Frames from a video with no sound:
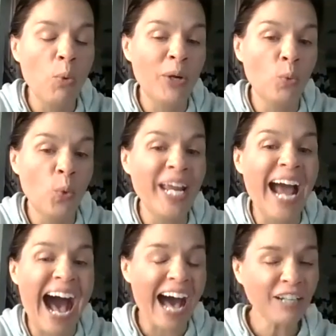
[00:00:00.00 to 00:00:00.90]
when
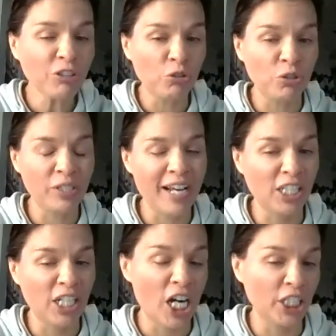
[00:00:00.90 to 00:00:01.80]
we actually
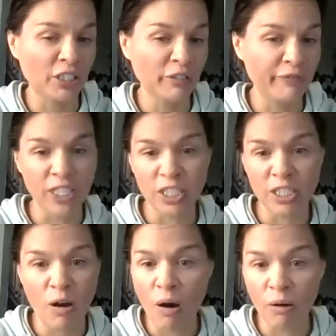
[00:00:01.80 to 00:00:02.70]
are just
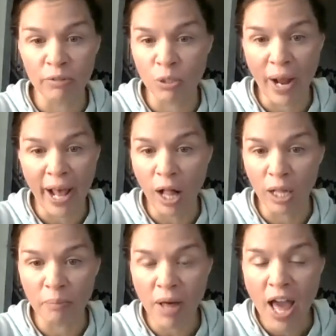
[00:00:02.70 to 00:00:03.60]
feeling
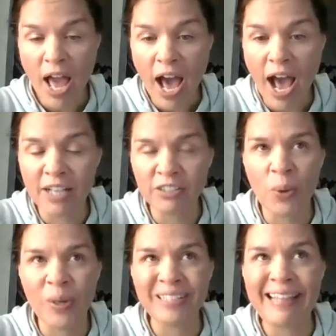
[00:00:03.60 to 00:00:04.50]
overwhelmed.
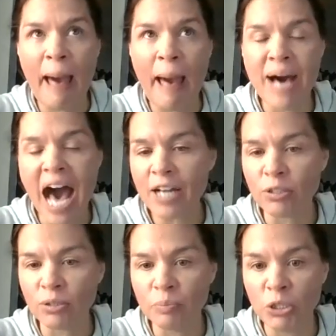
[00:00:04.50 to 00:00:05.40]
So it's that
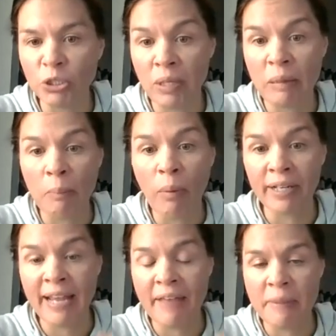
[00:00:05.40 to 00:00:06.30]
battle between the
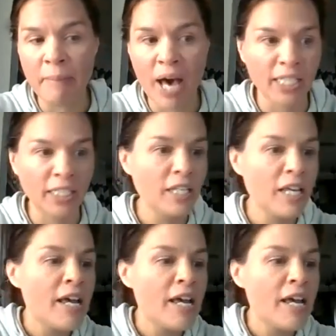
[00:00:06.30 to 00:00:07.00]
body and the mind.